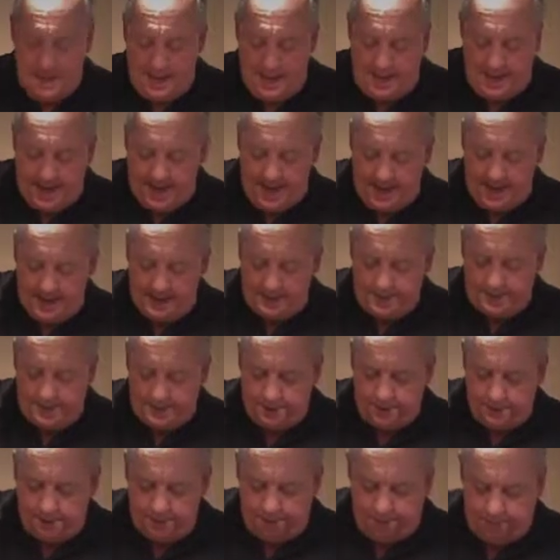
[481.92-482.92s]
add to
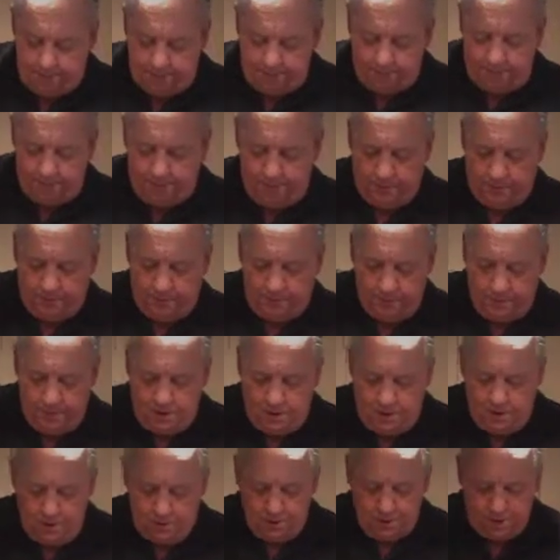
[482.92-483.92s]
this beautiful
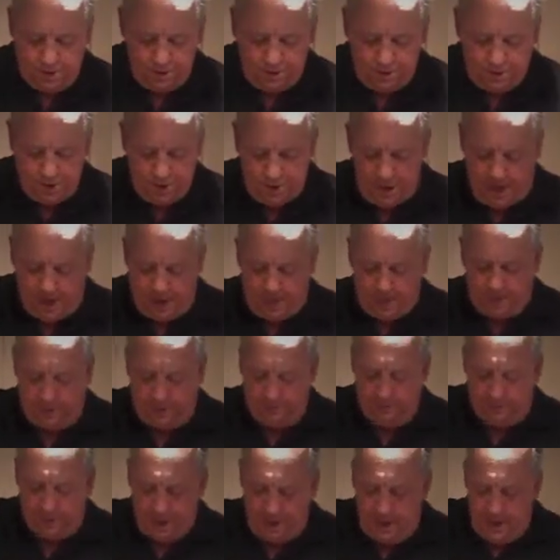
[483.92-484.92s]
Christmas chowder.
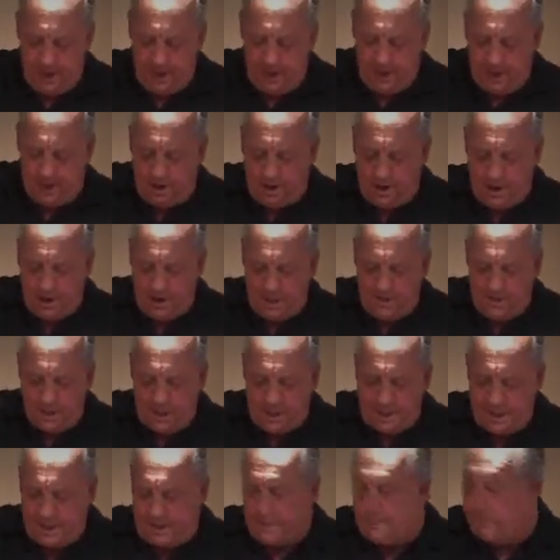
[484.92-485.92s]
Okay, we're going
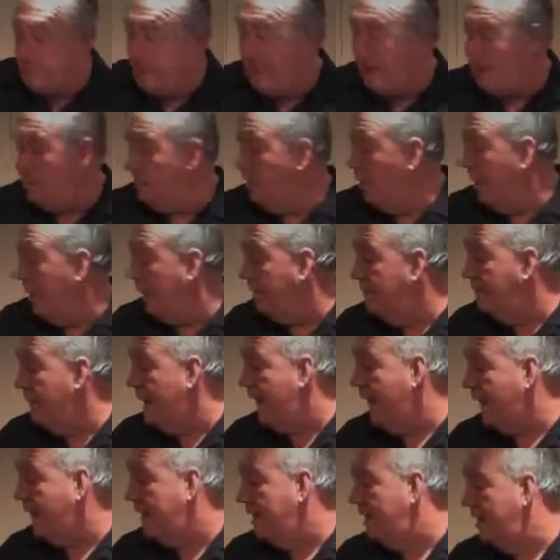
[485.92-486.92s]
to take a break. When we come
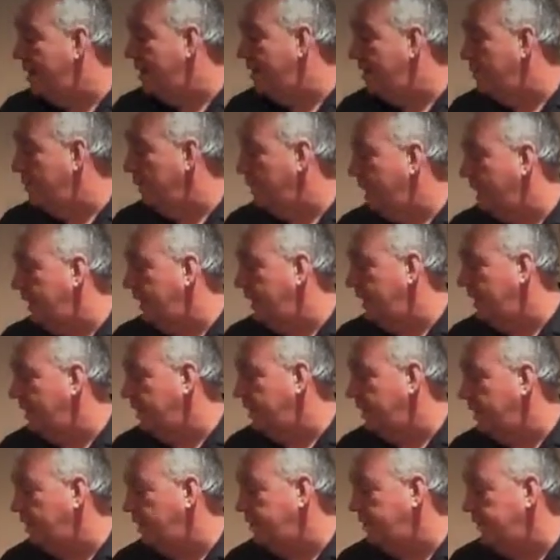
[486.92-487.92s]
back, we're going to get into
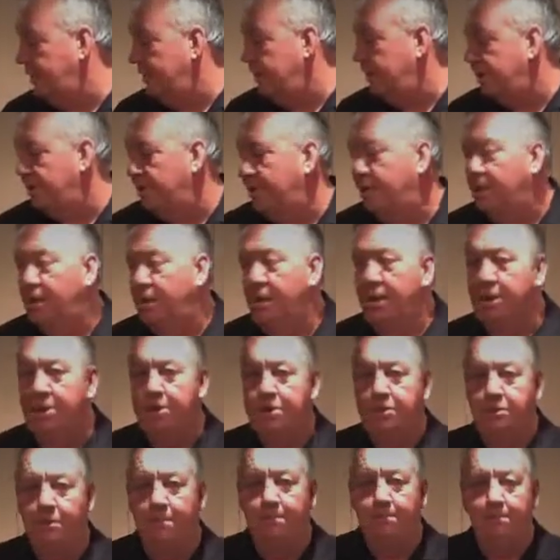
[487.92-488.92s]
the good fish,
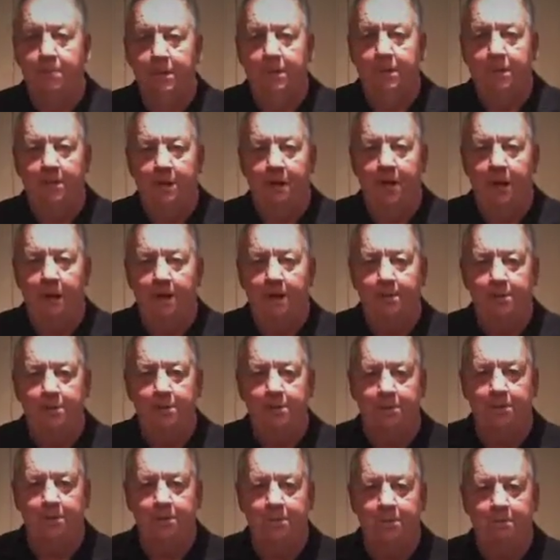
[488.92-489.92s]
shrimp and
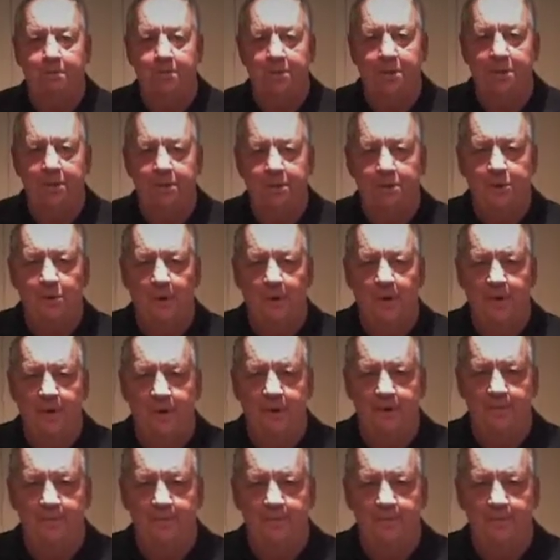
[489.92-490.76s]
lobster. See you shortly.